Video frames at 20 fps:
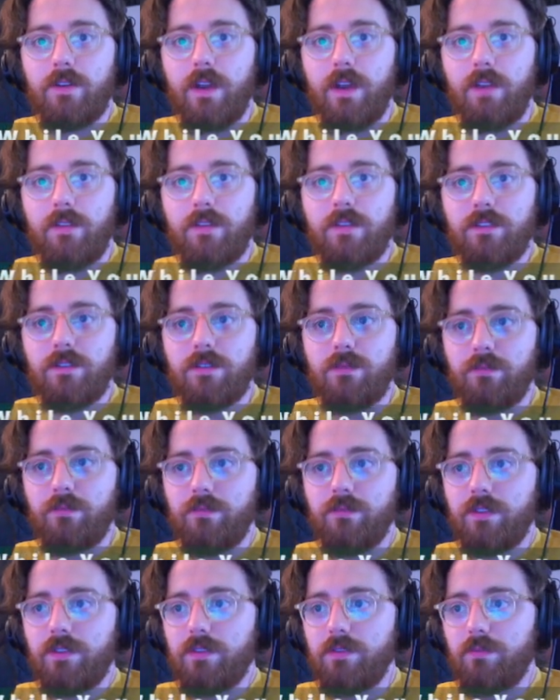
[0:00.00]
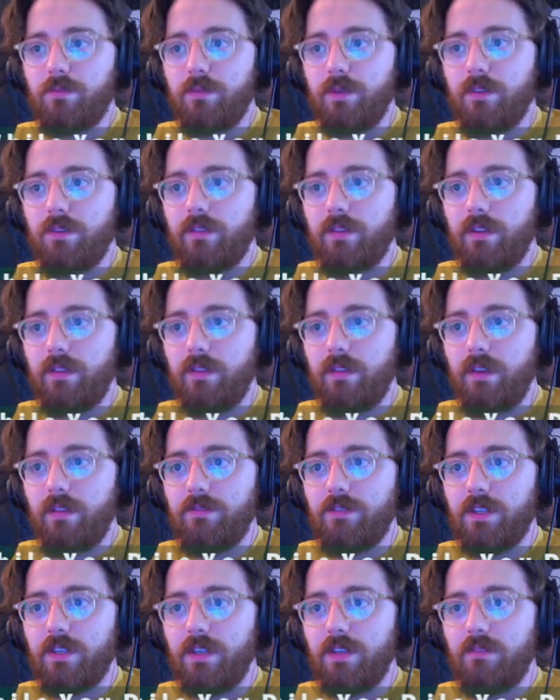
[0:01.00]
this is a weird thing that I've
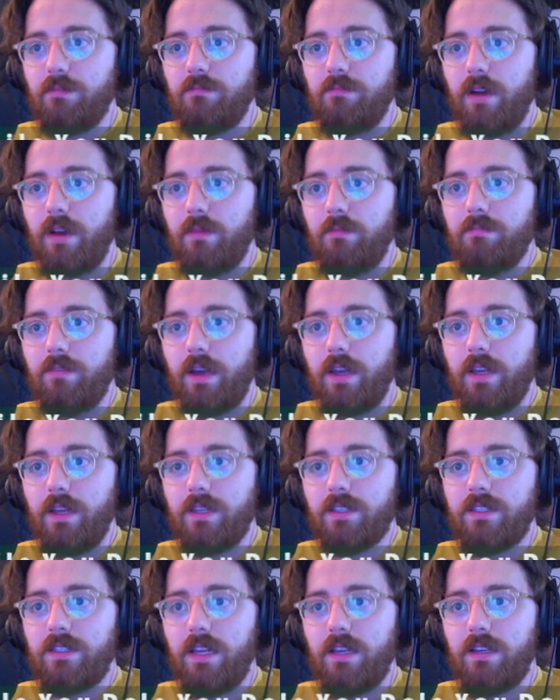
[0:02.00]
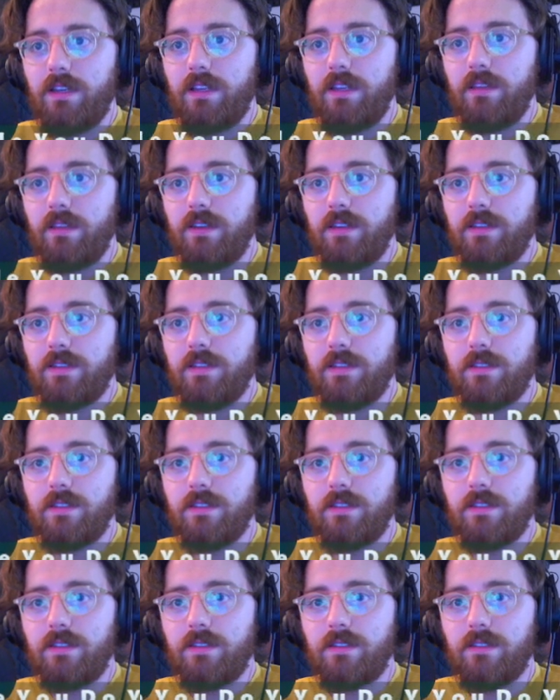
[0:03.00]
done by extending
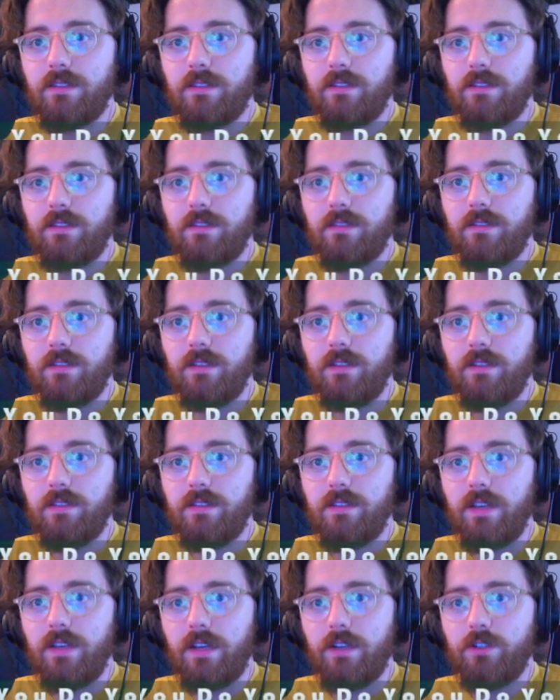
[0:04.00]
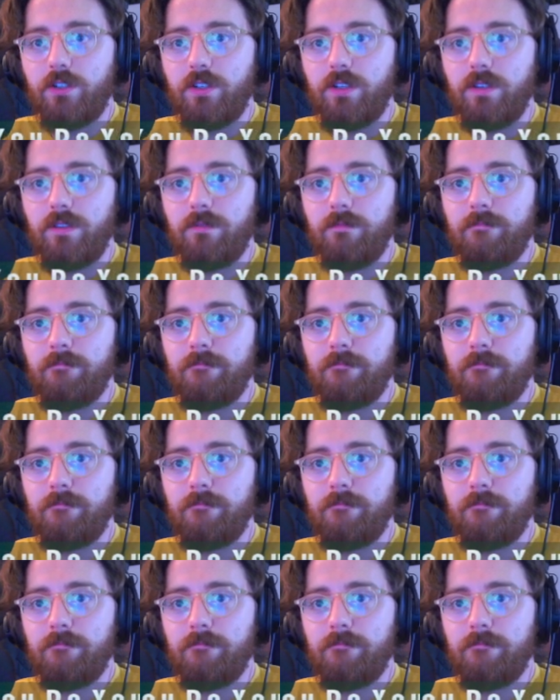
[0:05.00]
this little section.